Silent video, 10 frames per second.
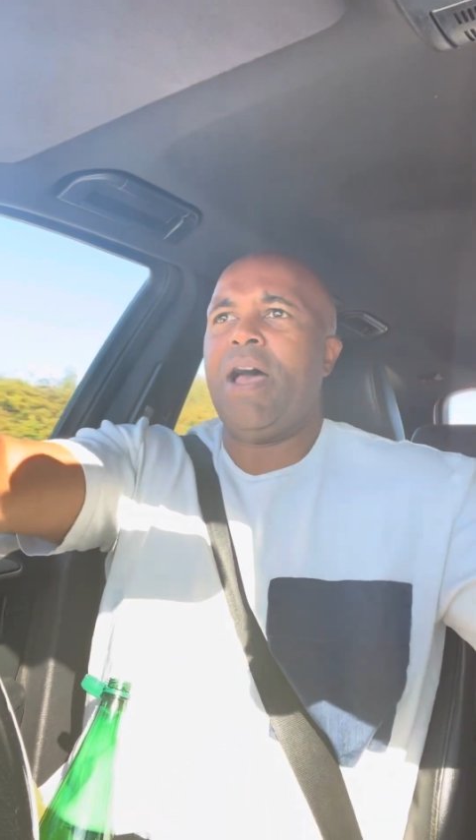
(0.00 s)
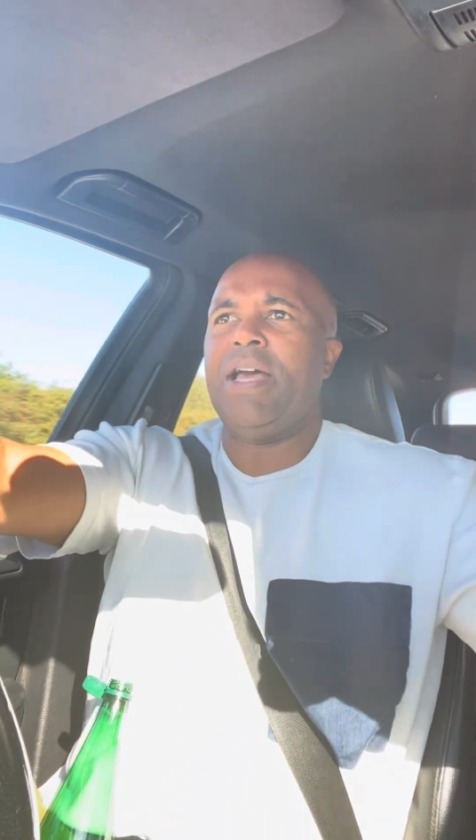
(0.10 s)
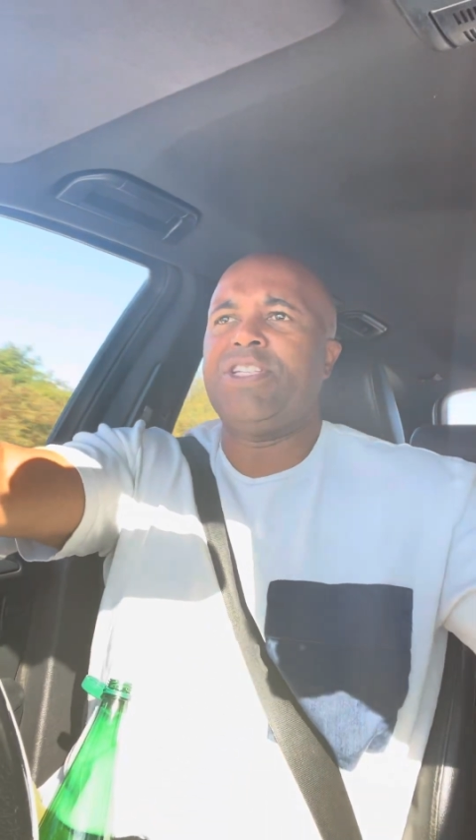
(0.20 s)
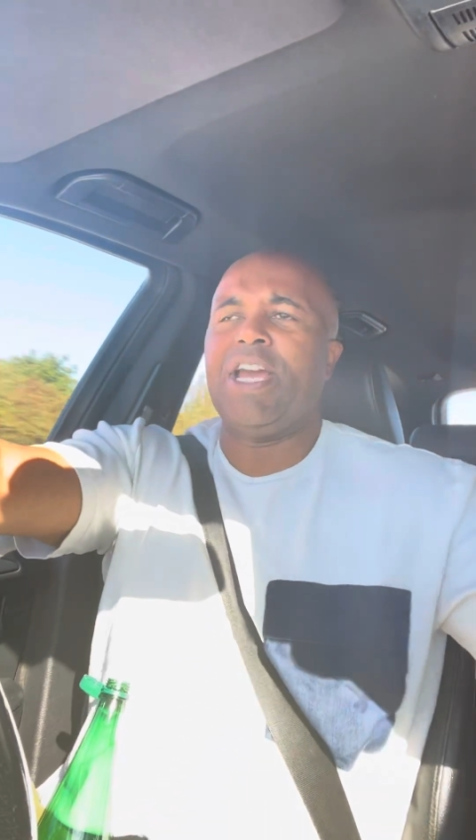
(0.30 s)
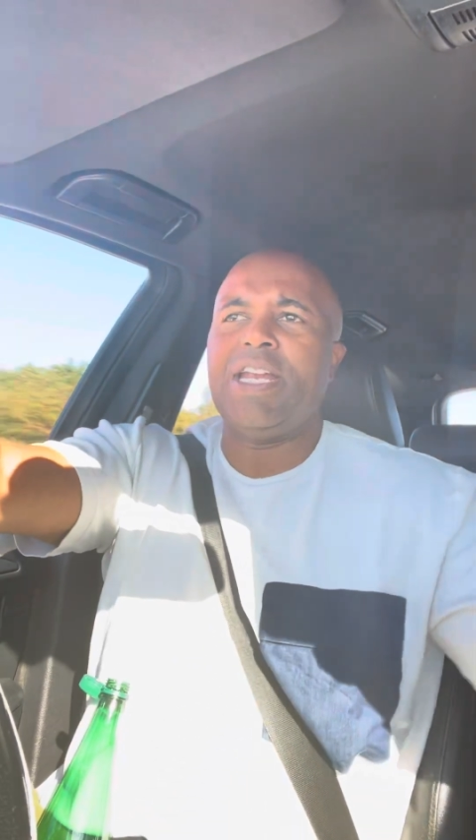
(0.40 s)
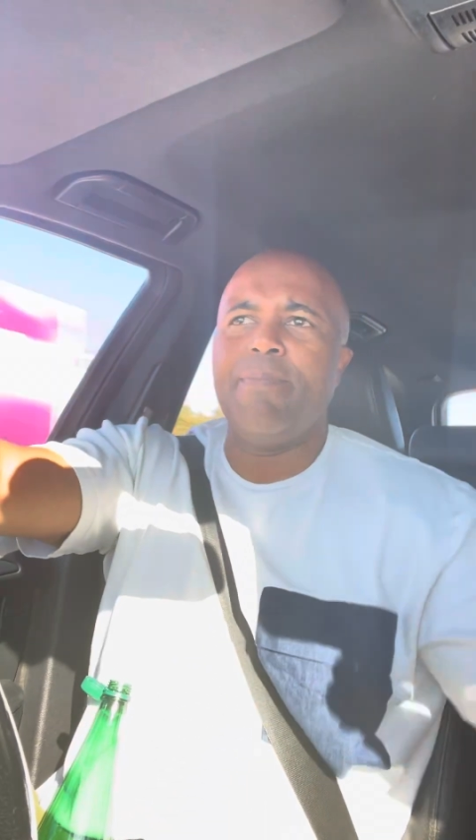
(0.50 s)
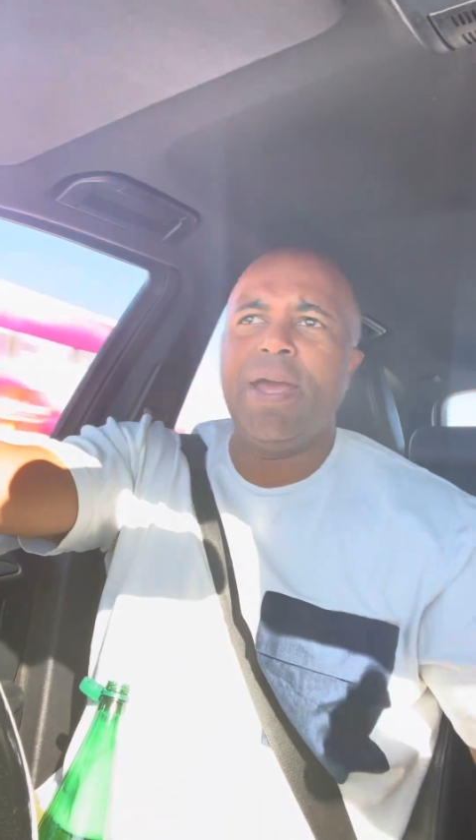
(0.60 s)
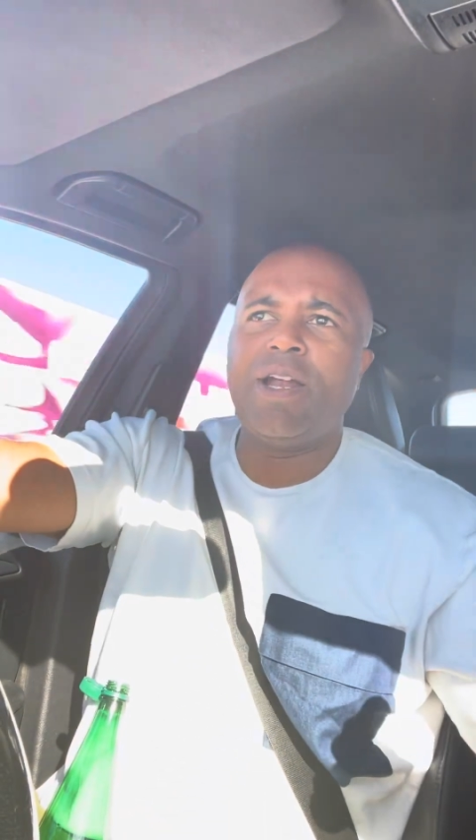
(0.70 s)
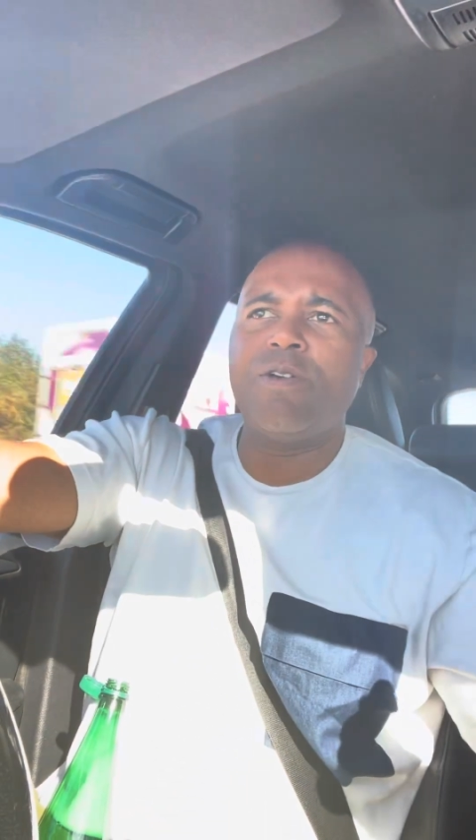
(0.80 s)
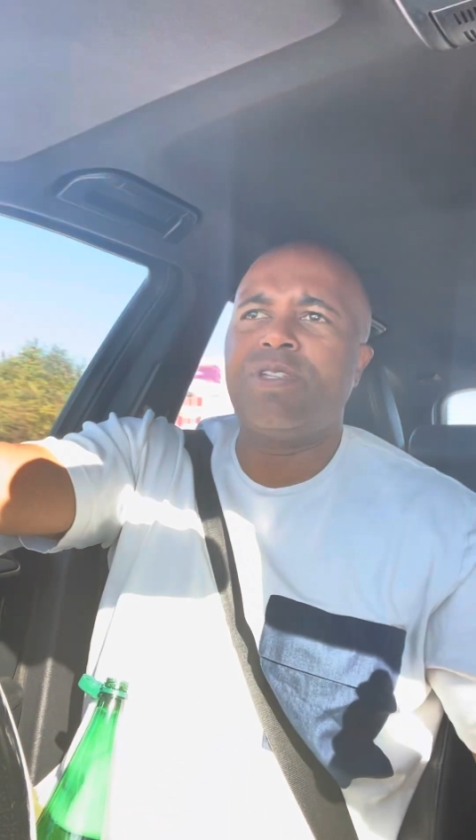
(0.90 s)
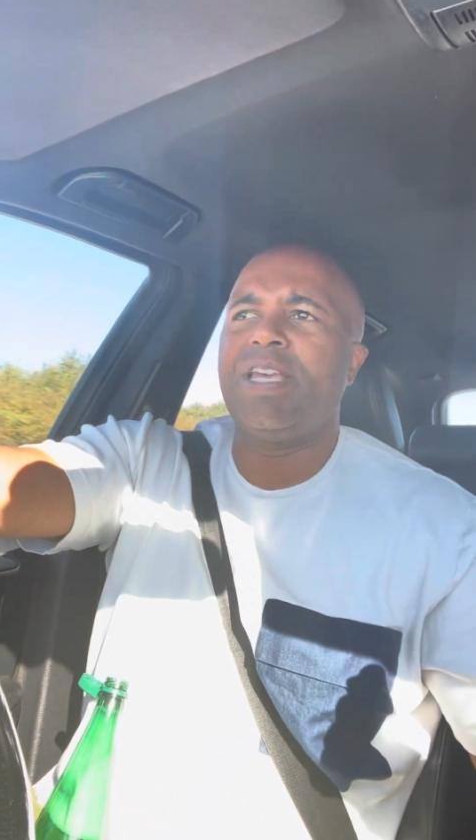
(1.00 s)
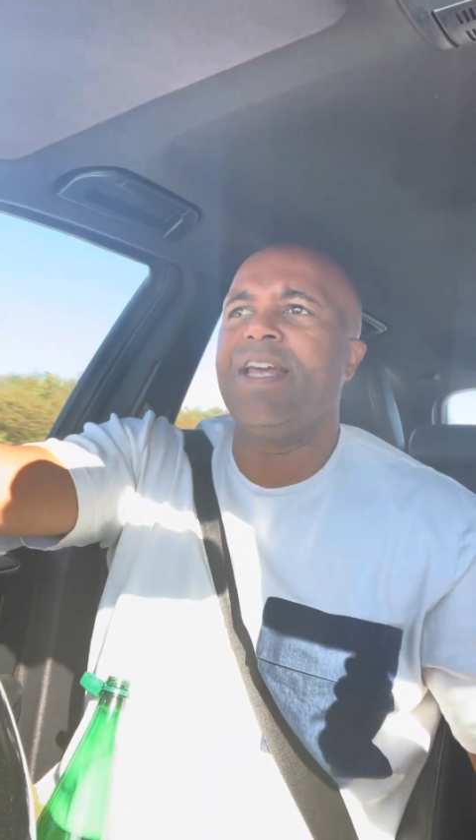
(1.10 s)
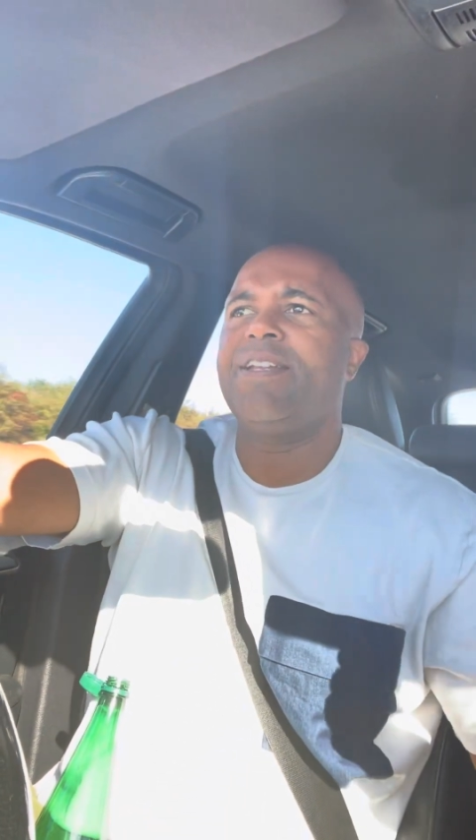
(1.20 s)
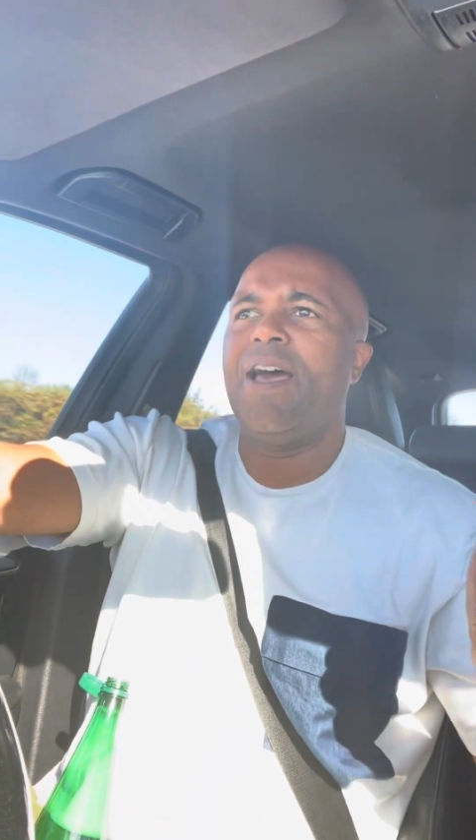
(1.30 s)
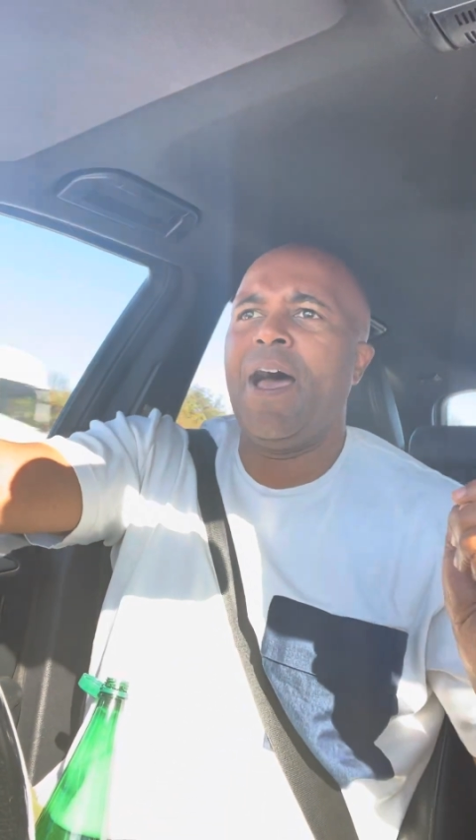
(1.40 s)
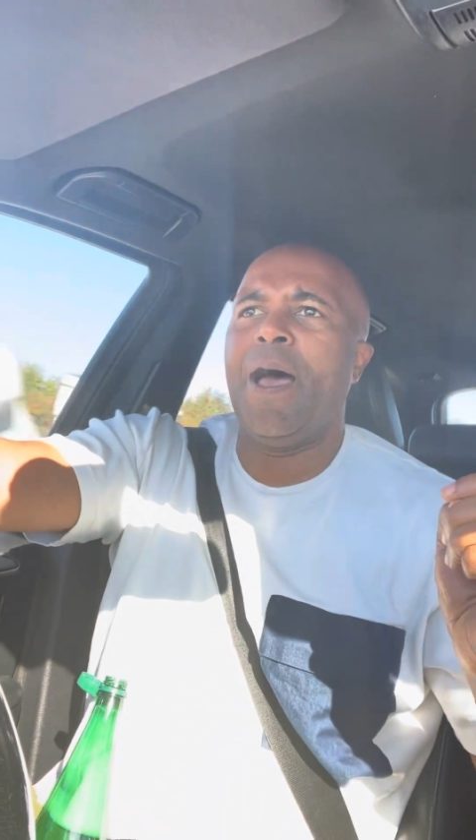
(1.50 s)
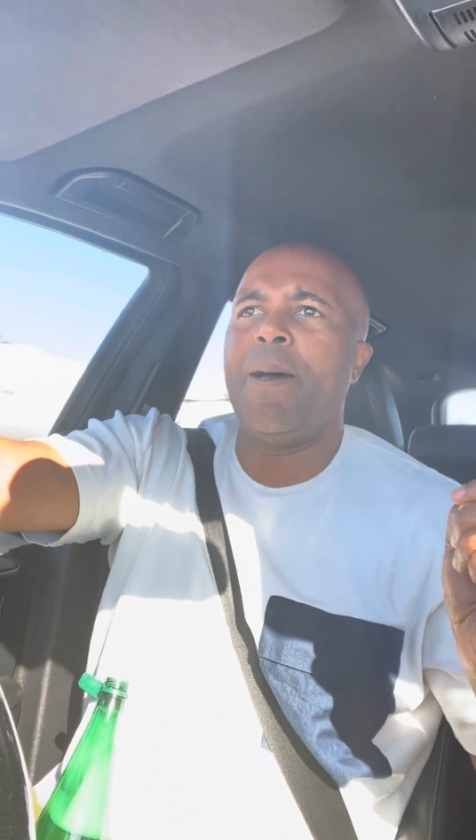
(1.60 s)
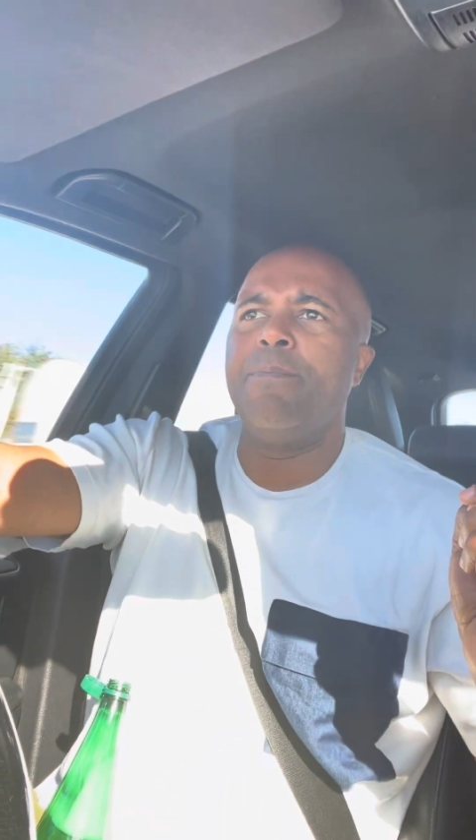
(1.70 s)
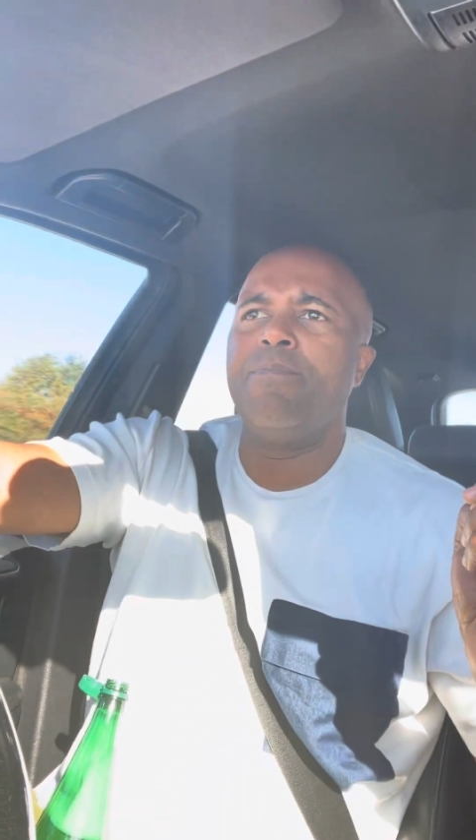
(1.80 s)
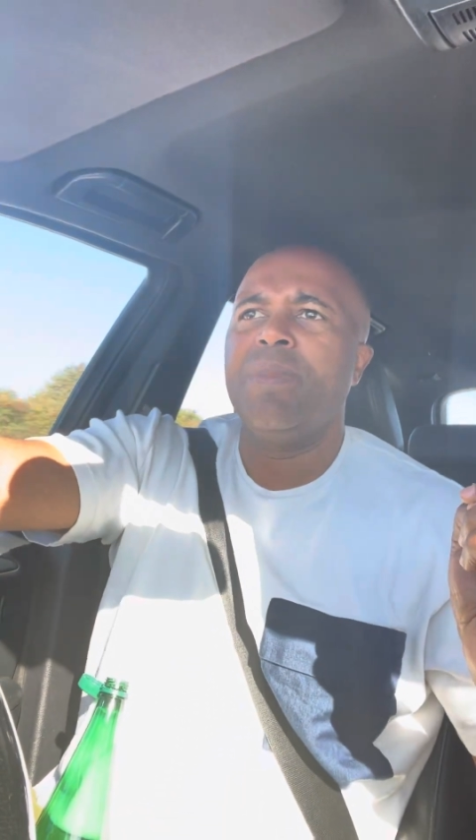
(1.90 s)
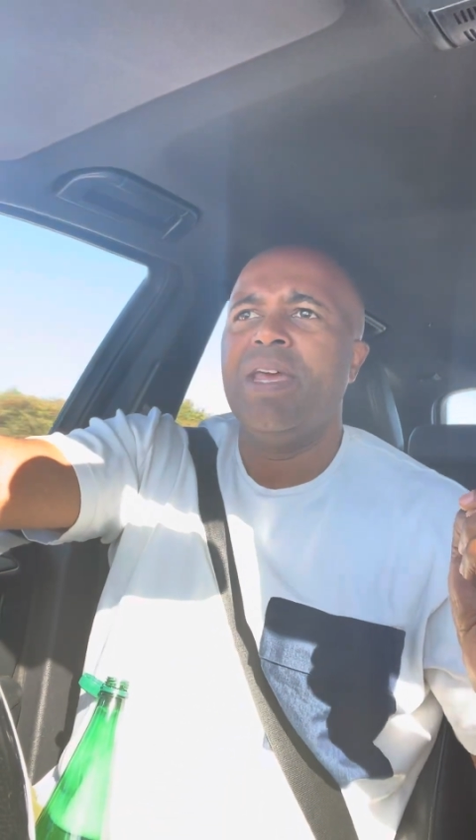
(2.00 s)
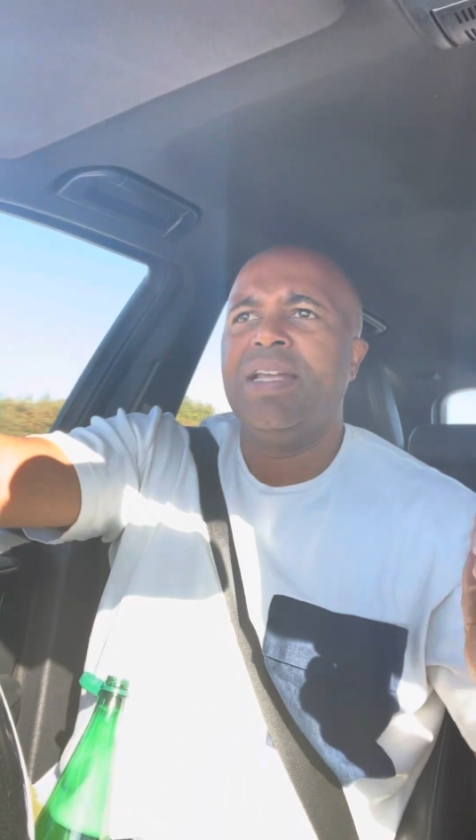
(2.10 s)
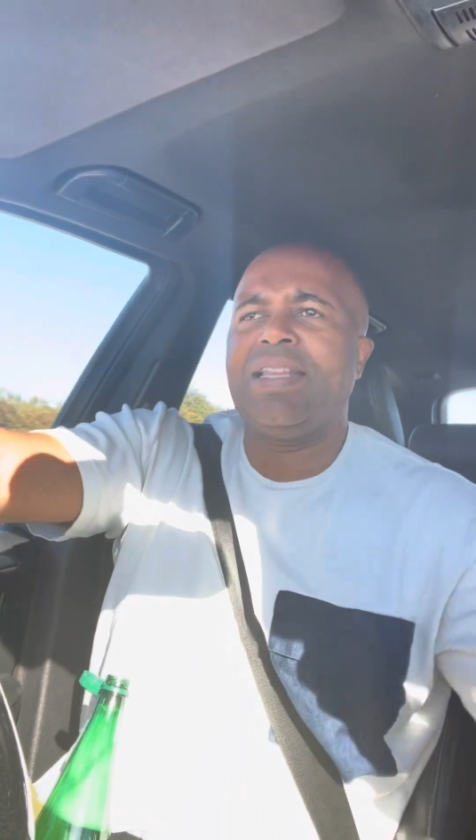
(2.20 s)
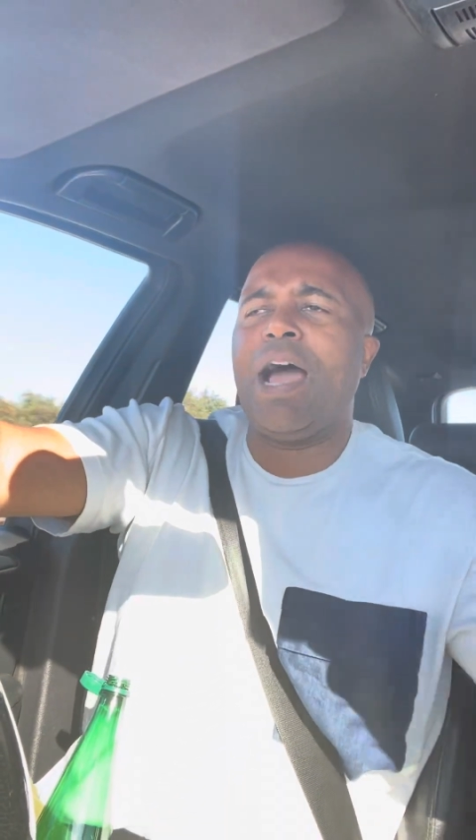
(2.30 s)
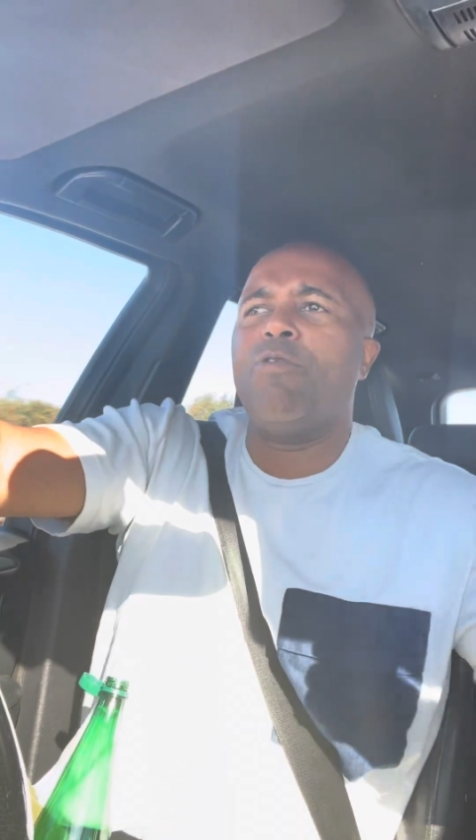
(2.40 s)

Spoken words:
Jenny Meadows said that